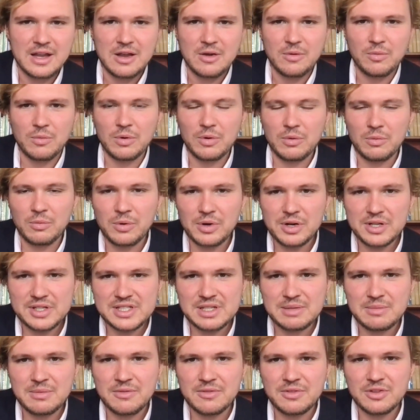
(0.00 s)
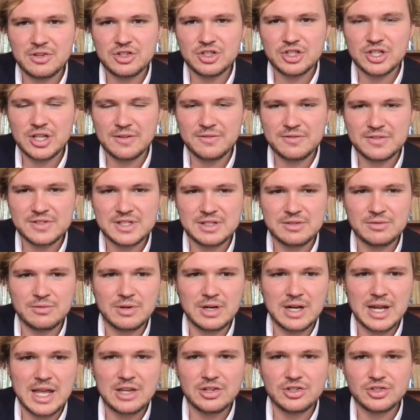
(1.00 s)
What are some of the shifts in
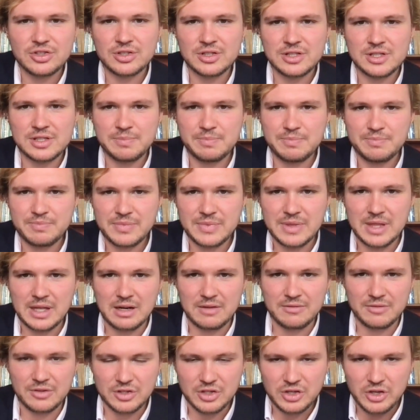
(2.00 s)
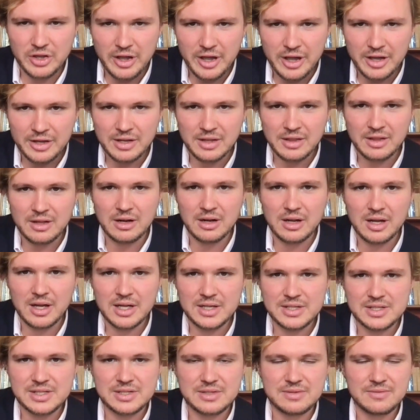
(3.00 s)
relations that have occurred in the
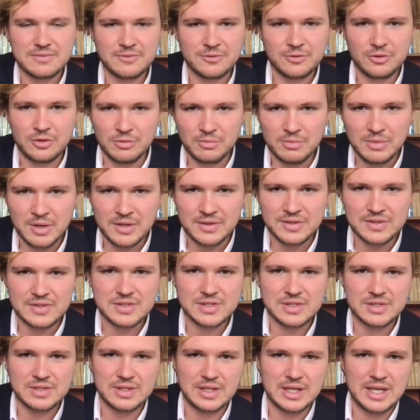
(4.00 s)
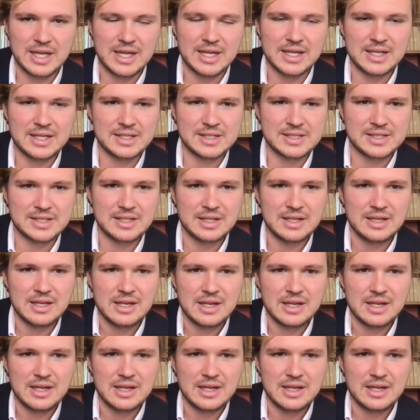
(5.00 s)
last few months, years,